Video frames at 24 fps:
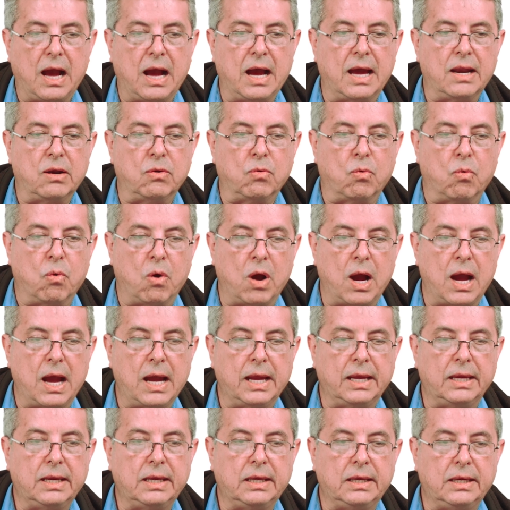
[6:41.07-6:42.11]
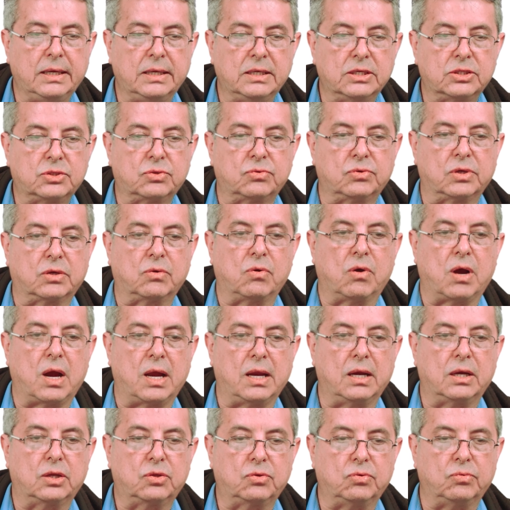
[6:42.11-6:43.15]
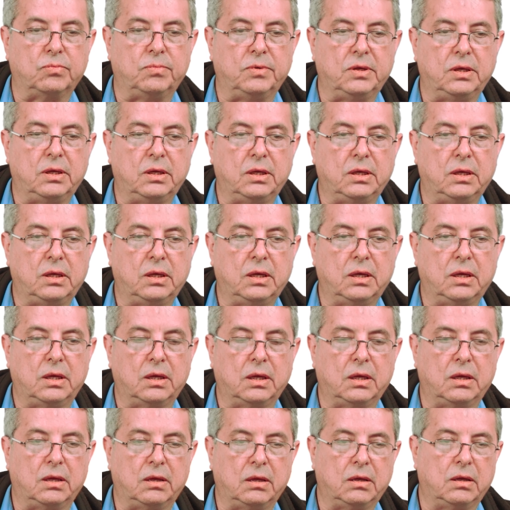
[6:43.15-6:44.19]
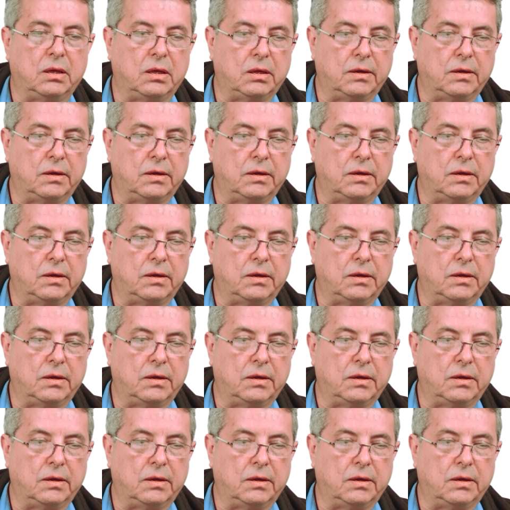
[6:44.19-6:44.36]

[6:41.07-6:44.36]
and y is required to be